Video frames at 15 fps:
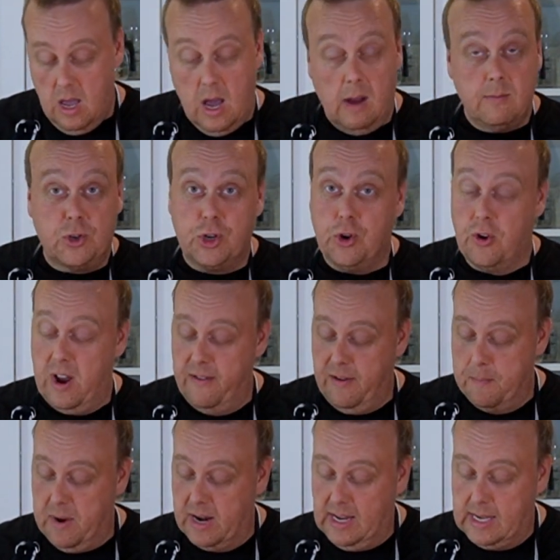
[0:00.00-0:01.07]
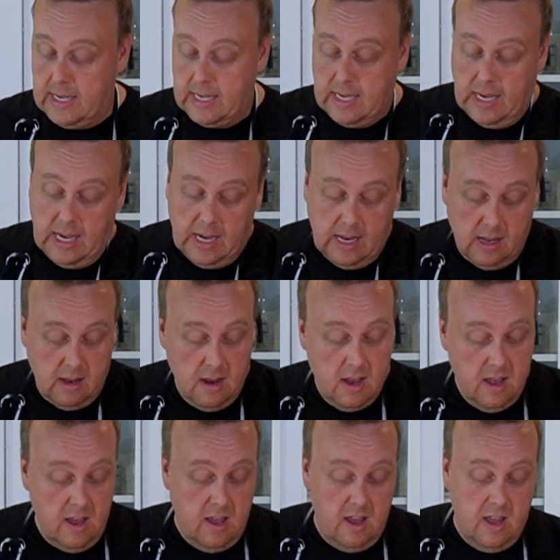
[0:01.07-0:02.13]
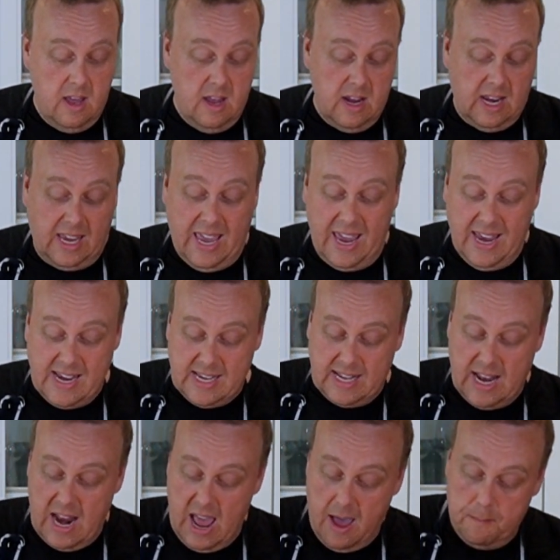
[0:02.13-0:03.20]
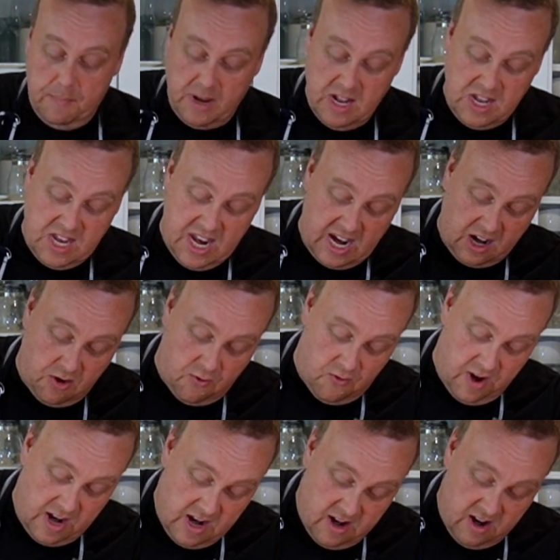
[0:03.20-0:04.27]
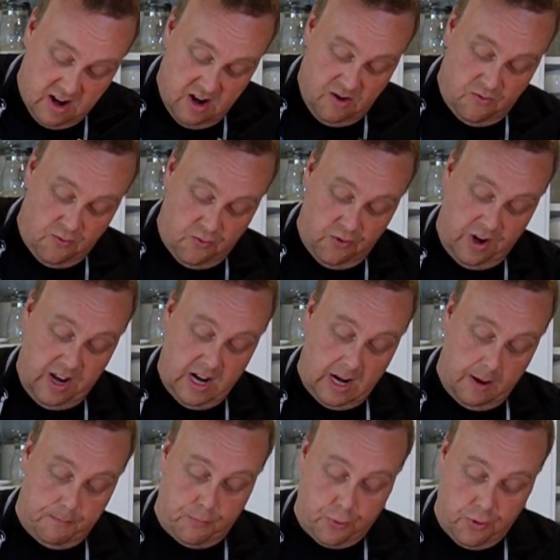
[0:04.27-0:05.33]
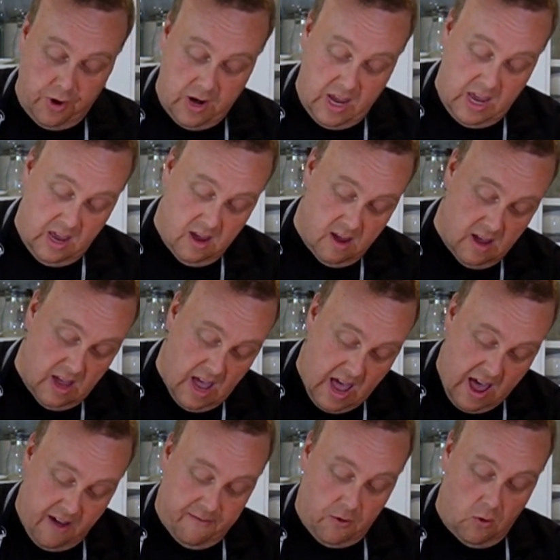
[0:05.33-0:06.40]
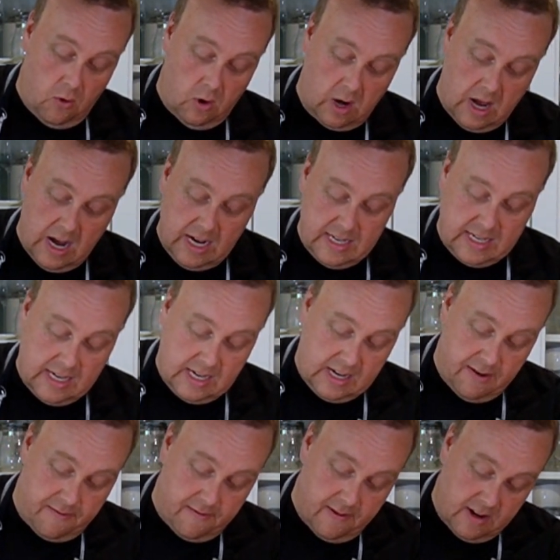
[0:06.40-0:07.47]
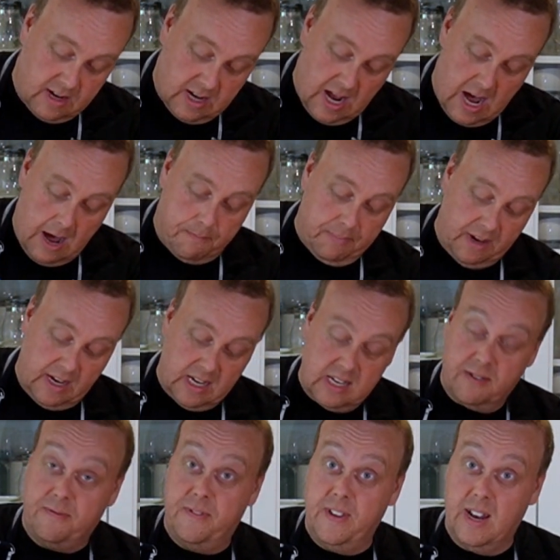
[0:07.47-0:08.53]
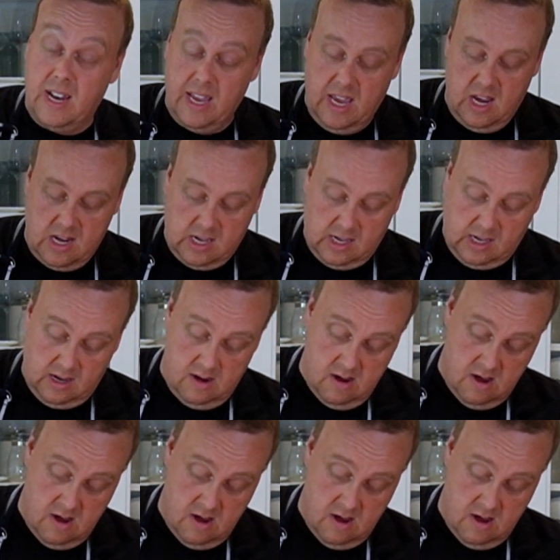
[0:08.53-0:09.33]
I'm sure everybody's seen cakes that have been decorated really pretty, have all kinds of different toppings, fillings.